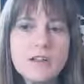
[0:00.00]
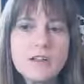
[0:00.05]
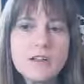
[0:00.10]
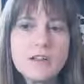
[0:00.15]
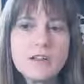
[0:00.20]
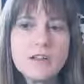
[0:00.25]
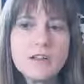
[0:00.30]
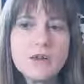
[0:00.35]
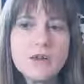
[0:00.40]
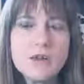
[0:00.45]

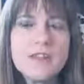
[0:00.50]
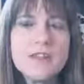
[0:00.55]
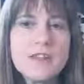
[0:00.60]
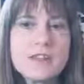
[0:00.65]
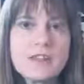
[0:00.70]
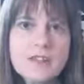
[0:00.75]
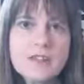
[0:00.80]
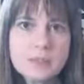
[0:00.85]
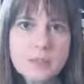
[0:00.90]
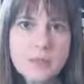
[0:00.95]
who
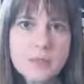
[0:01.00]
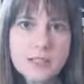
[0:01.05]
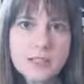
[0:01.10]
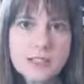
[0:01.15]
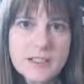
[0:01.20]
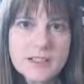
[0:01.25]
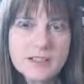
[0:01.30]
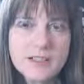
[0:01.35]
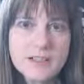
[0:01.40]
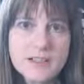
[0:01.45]
isn't
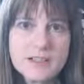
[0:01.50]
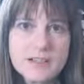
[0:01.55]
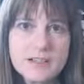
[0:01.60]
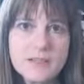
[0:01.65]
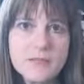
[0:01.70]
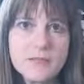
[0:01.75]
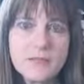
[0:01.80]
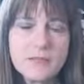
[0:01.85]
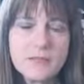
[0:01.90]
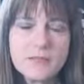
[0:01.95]
political,
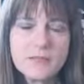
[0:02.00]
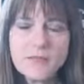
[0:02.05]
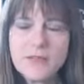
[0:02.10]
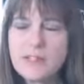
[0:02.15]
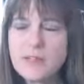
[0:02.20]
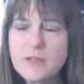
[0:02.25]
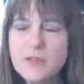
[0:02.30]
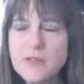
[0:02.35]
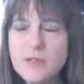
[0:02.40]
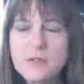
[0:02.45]

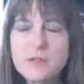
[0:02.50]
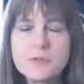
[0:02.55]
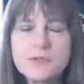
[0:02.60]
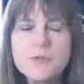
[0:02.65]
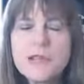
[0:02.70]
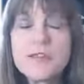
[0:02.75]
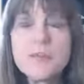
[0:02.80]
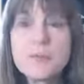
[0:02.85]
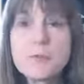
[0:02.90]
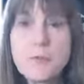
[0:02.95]

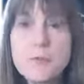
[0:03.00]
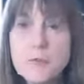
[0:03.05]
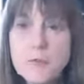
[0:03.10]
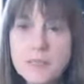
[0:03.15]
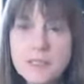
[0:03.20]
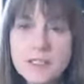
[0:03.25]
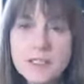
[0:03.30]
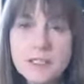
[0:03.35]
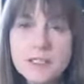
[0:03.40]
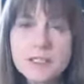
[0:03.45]
who's never been
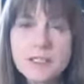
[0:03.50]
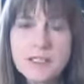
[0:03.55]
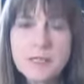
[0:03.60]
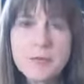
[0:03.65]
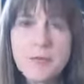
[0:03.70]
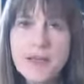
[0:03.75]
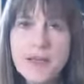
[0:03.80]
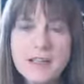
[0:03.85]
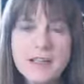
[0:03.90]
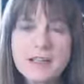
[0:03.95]
politically
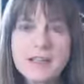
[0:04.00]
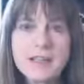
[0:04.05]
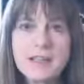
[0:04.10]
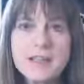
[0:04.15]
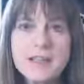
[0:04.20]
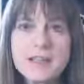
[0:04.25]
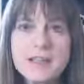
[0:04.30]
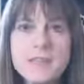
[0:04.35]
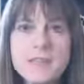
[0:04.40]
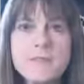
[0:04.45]
minded,
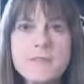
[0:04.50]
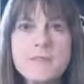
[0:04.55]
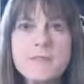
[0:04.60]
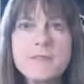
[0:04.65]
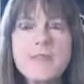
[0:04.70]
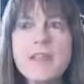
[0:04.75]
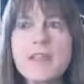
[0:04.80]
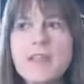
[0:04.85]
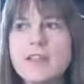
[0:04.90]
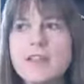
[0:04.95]

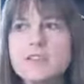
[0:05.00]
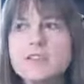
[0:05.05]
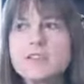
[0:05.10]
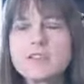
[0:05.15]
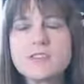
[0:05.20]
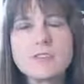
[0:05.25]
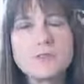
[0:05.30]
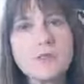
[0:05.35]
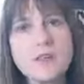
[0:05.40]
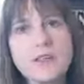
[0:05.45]
and
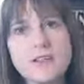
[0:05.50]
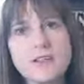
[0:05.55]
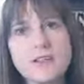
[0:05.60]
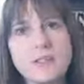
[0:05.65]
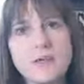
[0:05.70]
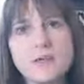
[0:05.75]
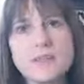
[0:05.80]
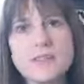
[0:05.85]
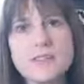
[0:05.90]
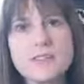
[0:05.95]
just a regular
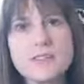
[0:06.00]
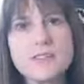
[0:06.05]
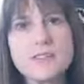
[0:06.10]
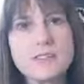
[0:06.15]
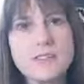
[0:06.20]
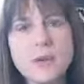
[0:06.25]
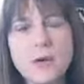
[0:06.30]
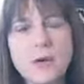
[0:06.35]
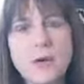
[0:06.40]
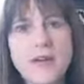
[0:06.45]
person
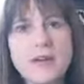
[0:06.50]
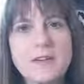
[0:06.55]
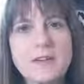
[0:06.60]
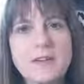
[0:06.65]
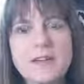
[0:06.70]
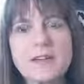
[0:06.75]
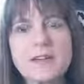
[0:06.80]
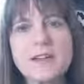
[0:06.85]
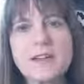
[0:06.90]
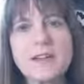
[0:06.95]
to go out
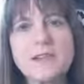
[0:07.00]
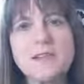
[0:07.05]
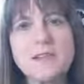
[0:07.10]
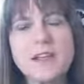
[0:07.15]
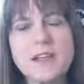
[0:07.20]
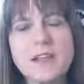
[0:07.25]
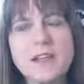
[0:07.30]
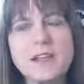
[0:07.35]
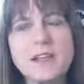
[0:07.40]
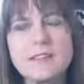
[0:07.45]
there
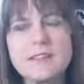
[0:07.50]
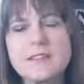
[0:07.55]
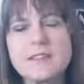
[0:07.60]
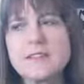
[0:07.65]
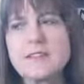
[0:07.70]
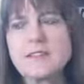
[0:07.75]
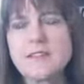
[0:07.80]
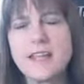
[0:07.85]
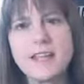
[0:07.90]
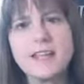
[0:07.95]
and
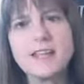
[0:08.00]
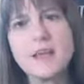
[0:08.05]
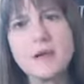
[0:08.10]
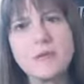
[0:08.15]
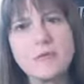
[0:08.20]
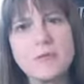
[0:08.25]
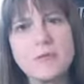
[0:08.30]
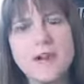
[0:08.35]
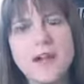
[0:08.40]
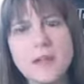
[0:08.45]
stand
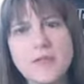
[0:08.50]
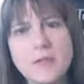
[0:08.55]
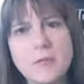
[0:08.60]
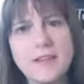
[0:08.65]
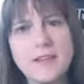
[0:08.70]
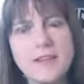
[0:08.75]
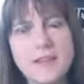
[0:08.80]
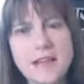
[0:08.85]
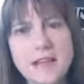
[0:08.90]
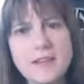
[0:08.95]
up for
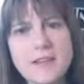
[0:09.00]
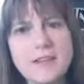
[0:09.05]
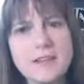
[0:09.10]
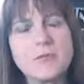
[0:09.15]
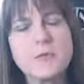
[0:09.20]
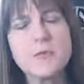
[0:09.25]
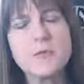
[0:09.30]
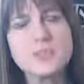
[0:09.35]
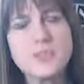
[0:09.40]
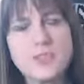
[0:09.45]
everybody else
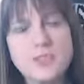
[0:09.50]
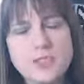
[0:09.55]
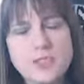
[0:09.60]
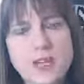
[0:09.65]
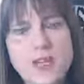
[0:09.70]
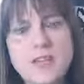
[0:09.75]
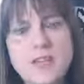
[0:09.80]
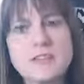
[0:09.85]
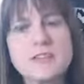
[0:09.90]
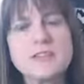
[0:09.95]
who is
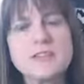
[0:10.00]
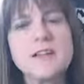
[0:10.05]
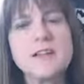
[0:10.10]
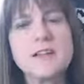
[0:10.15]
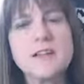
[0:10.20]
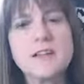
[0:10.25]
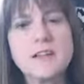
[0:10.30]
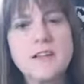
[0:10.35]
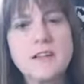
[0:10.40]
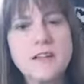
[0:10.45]
just
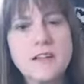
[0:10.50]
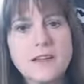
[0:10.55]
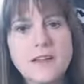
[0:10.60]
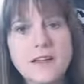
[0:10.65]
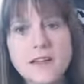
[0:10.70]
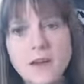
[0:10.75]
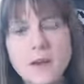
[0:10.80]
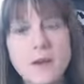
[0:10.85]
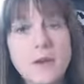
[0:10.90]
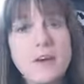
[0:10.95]

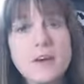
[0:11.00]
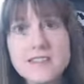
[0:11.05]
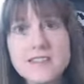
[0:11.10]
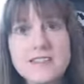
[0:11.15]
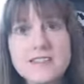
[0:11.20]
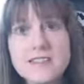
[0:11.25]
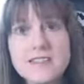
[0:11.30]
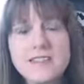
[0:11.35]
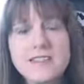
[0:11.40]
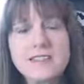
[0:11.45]

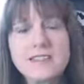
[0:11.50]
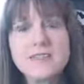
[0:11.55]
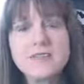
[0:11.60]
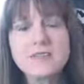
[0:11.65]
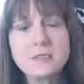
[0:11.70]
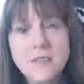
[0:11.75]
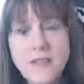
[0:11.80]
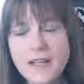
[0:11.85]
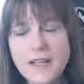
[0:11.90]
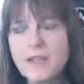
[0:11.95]
American
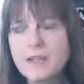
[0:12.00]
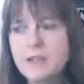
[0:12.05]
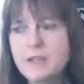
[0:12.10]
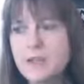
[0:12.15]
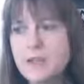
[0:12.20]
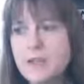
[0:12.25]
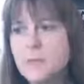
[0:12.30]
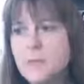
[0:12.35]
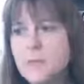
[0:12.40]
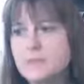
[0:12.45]
citizens, regular
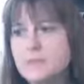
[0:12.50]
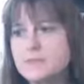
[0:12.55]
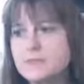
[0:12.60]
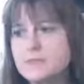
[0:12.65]
people.